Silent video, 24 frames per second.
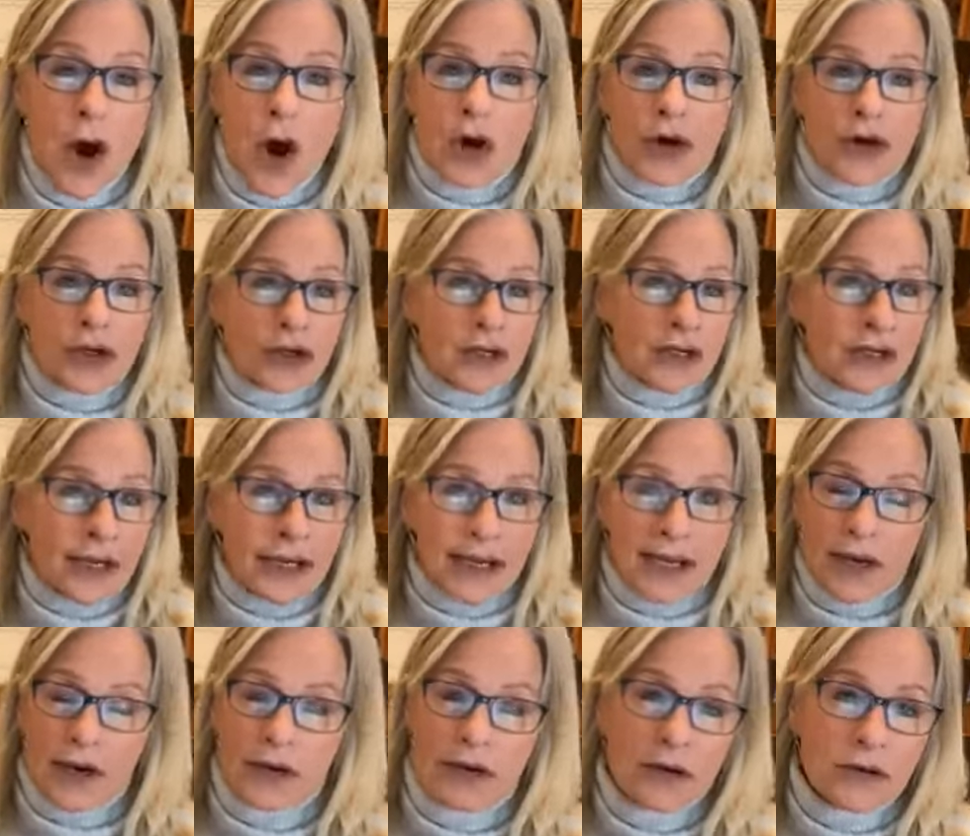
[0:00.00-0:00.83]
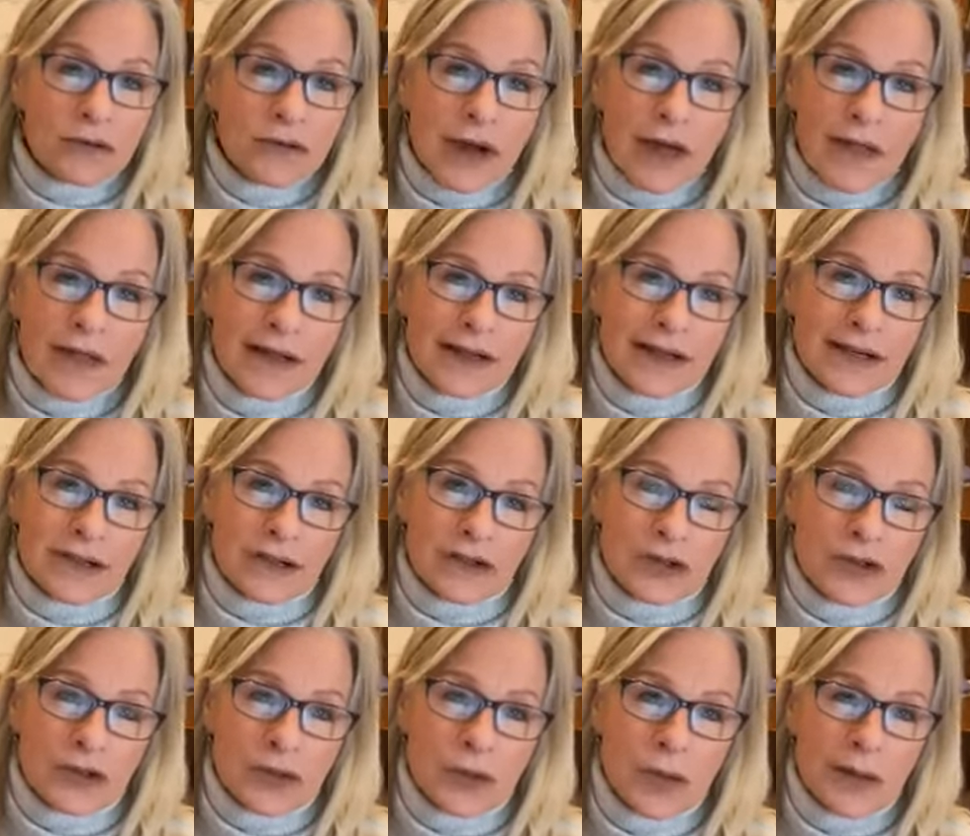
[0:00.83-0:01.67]
Or you're going to carry around that
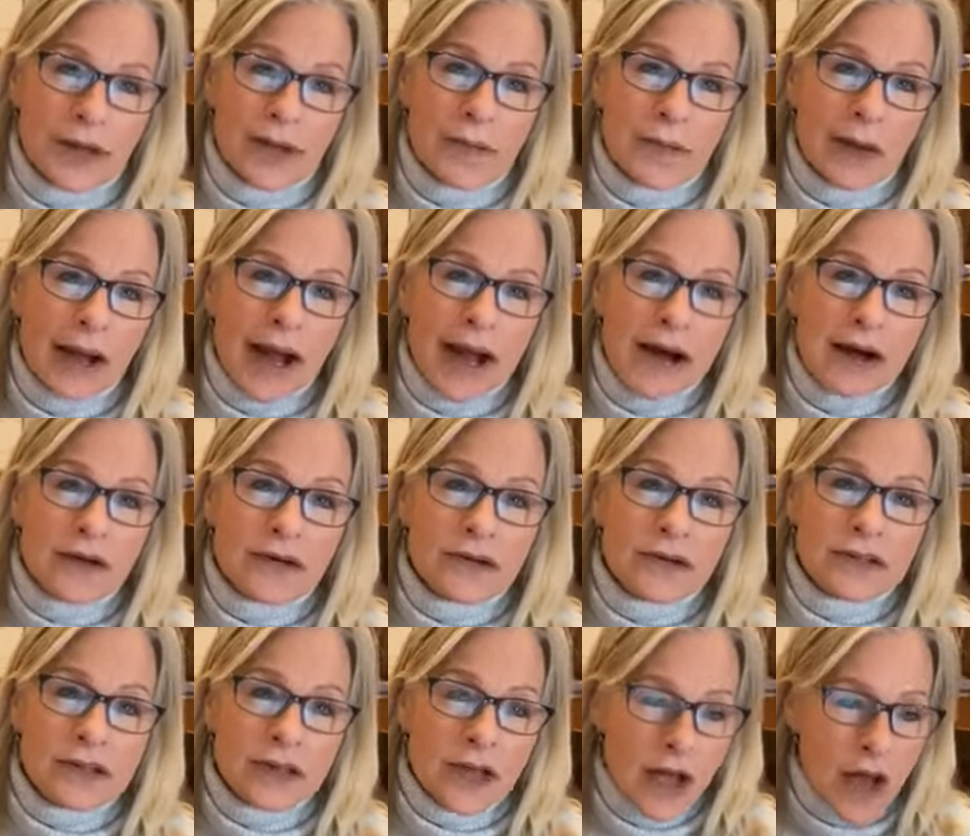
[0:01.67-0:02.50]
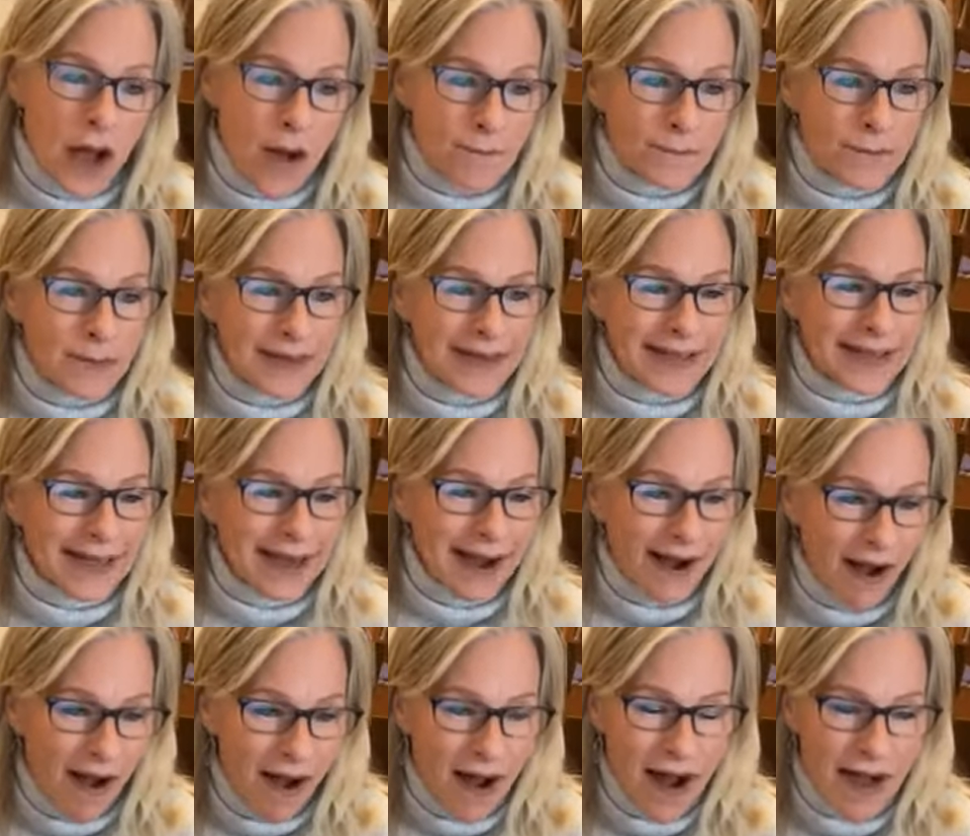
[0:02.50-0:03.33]
extra 20 pounds
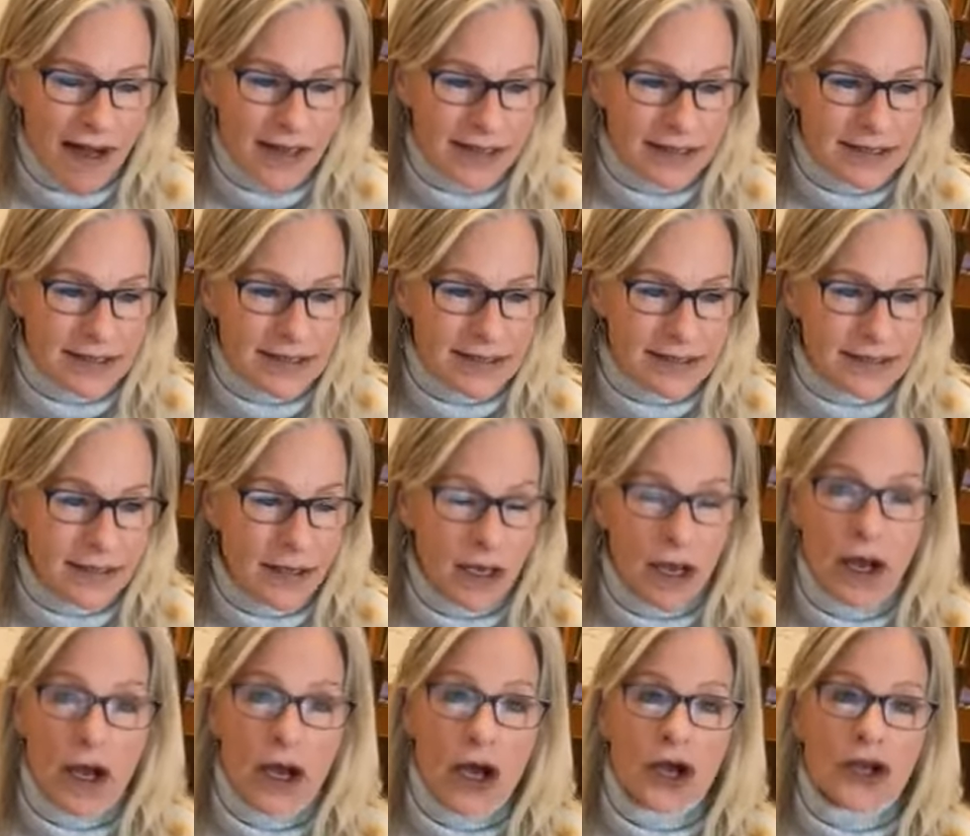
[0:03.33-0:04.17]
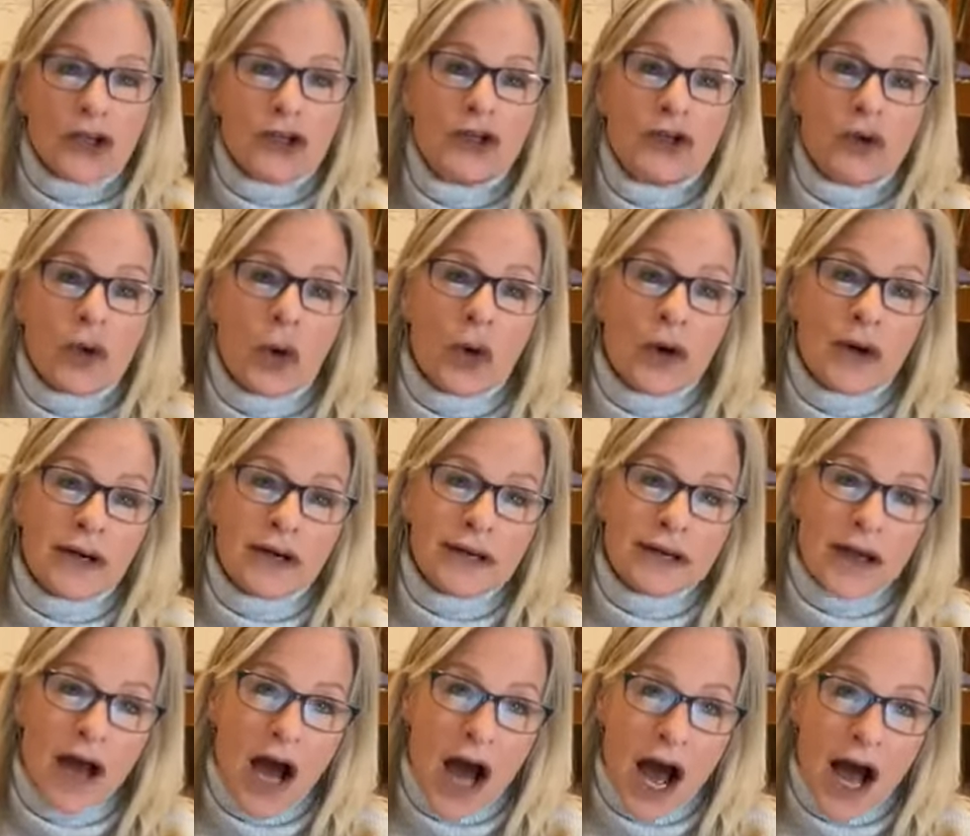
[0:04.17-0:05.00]
because you're
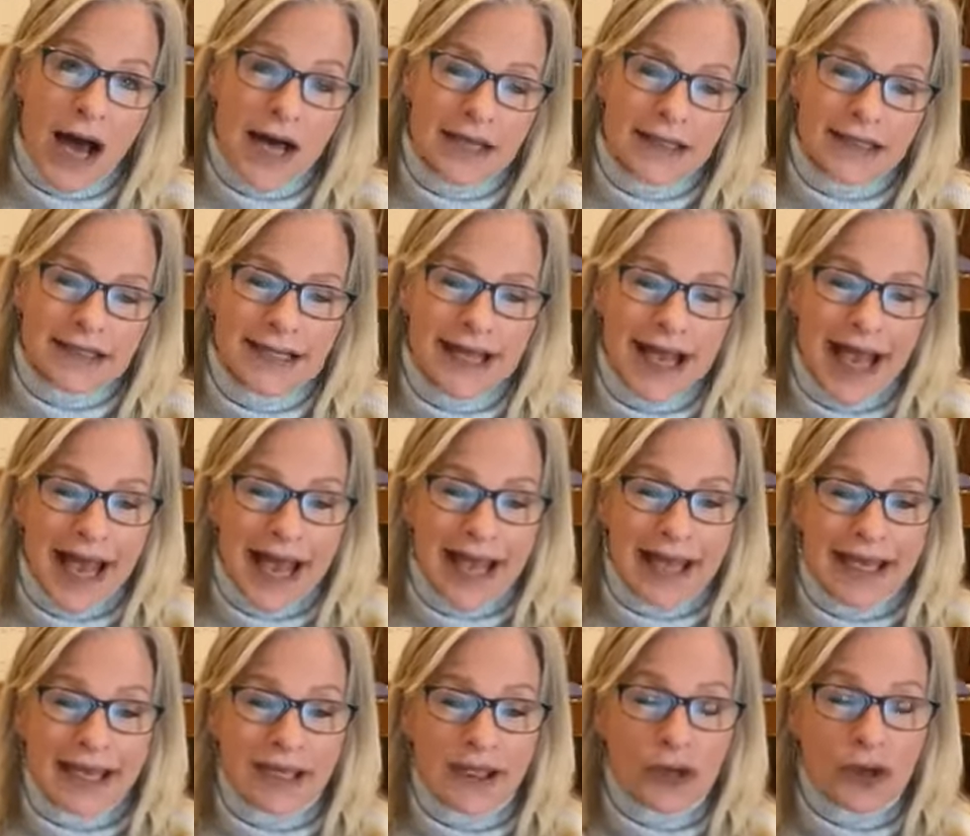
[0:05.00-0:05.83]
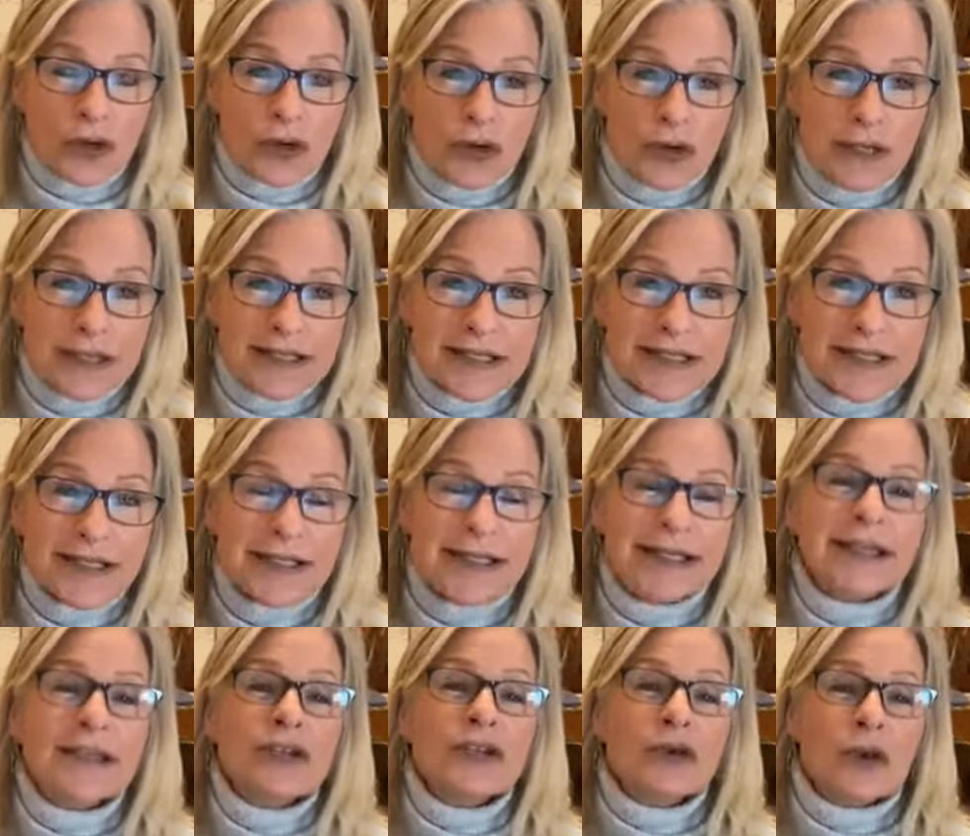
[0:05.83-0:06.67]
not
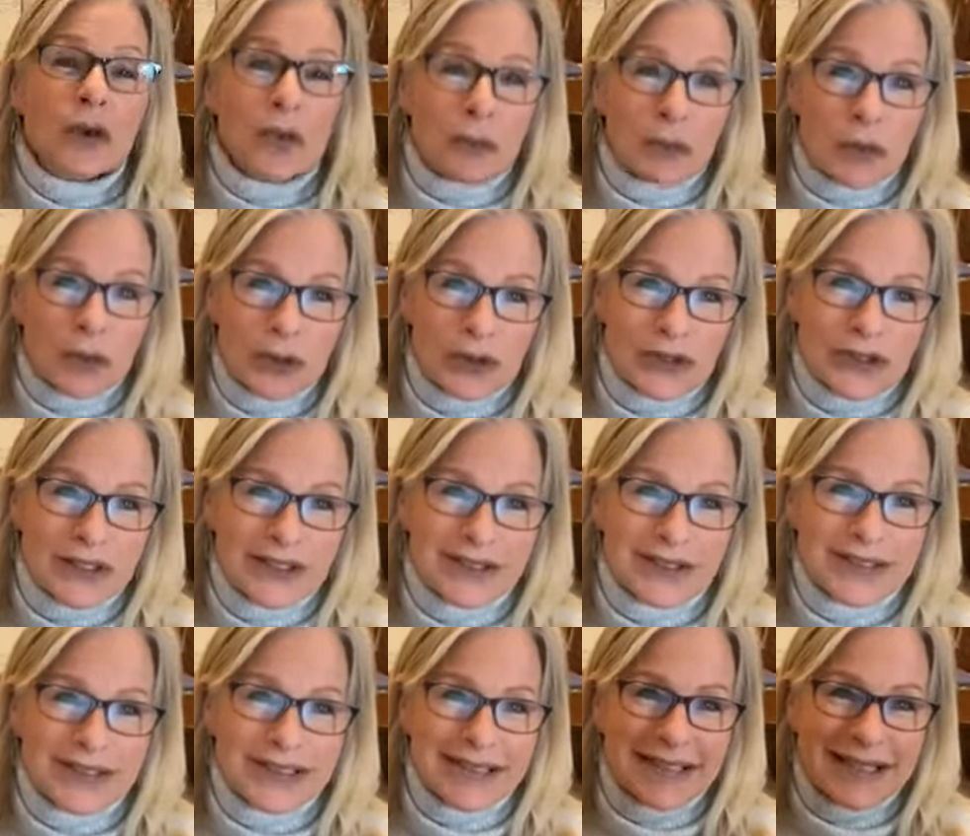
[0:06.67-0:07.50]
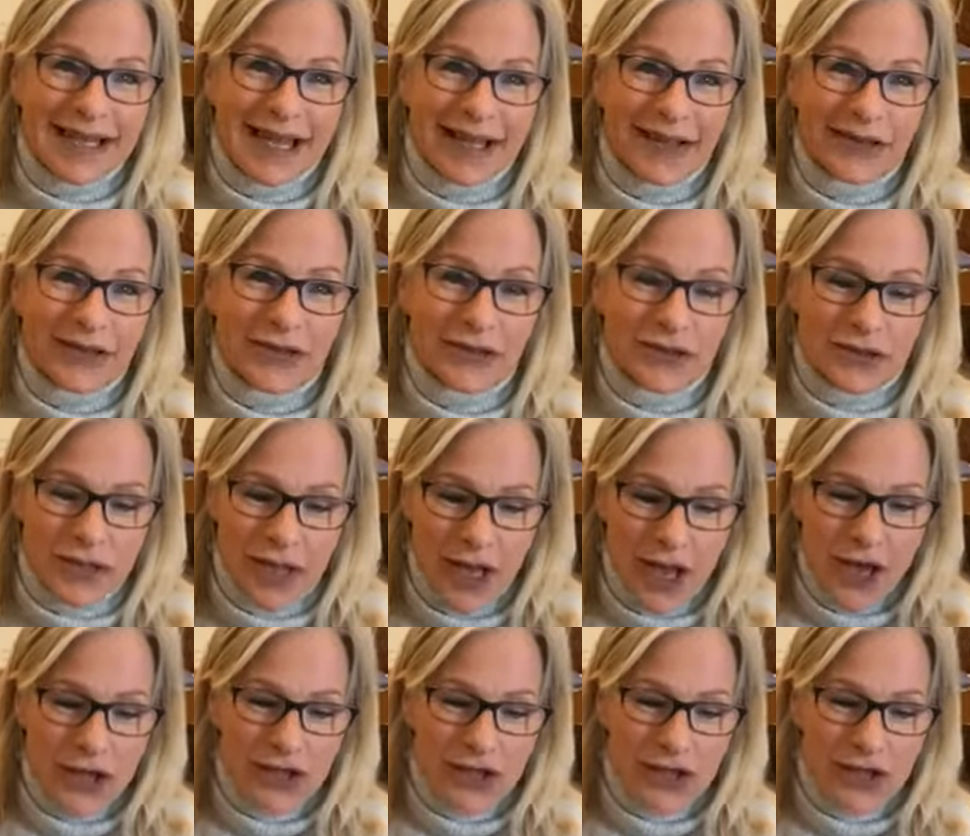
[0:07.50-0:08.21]
increasing your personal standards.